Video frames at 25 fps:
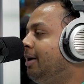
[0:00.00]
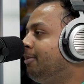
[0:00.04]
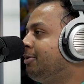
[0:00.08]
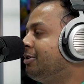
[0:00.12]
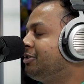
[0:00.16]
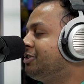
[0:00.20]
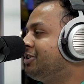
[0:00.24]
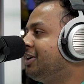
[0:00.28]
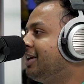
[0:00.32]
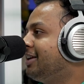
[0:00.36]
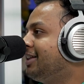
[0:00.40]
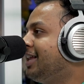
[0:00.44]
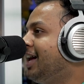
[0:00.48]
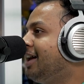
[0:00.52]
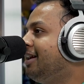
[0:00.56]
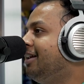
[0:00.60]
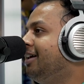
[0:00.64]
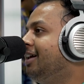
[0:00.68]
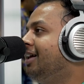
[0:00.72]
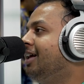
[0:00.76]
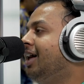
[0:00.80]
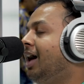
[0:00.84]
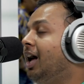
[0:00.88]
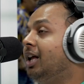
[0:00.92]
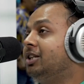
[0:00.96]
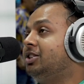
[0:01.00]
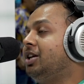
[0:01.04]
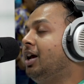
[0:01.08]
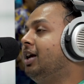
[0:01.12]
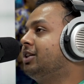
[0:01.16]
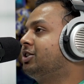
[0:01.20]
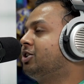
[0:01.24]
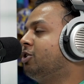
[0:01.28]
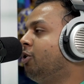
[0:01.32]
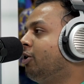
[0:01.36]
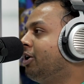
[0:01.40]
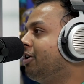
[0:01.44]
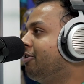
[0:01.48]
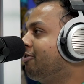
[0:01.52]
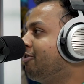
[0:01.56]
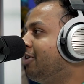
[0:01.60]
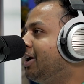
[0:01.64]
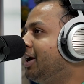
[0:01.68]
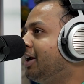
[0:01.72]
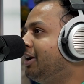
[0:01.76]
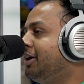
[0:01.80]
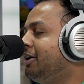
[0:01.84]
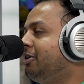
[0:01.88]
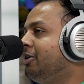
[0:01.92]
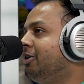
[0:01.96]
appreciate that. It's going
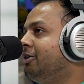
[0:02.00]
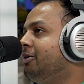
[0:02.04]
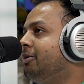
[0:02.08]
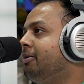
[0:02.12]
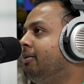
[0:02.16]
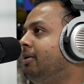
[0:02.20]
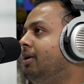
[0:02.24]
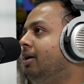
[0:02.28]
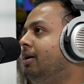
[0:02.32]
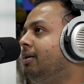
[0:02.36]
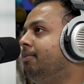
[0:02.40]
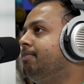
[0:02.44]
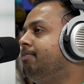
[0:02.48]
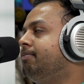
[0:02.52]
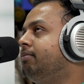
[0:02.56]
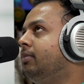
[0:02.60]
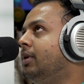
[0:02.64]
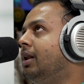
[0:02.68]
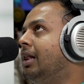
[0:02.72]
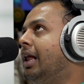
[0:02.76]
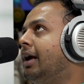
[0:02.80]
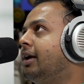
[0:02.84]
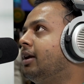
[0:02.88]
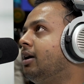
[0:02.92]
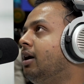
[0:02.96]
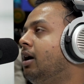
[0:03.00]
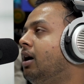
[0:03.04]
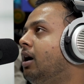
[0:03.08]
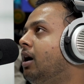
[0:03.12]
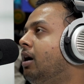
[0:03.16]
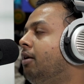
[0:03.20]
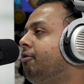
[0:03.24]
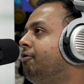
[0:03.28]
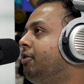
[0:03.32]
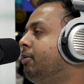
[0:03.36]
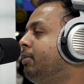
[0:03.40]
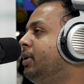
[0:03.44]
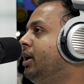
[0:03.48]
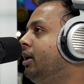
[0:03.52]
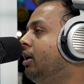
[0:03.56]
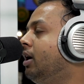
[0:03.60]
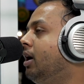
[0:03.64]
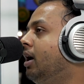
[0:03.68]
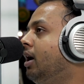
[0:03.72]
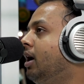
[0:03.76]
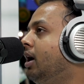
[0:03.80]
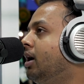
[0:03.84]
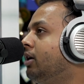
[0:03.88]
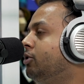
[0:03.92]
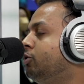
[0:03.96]
great. We've been
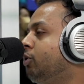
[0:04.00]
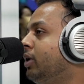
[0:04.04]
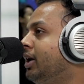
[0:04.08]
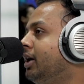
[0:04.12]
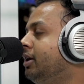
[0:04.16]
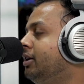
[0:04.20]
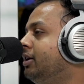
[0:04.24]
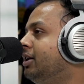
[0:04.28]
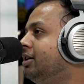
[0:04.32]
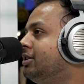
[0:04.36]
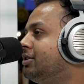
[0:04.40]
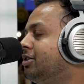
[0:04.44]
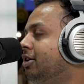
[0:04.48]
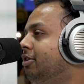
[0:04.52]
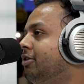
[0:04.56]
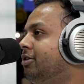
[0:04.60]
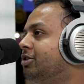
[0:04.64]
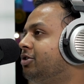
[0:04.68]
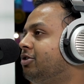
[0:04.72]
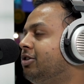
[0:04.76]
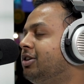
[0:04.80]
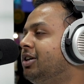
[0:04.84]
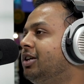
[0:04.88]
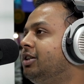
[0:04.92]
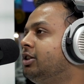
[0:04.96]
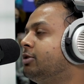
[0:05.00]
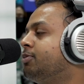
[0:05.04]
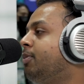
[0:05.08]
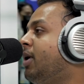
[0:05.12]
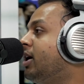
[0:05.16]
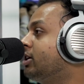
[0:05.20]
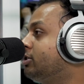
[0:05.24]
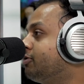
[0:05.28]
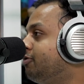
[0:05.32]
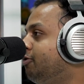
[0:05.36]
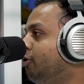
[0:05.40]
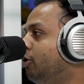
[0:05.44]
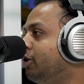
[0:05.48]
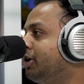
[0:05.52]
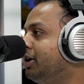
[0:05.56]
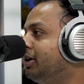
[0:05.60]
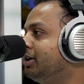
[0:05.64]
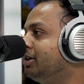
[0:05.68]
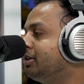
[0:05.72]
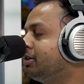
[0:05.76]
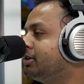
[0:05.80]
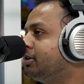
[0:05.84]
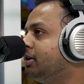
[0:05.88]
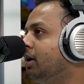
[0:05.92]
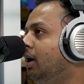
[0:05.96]
doing in this industry since past 4
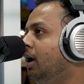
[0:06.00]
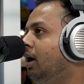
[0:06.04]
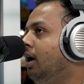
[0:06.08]
years.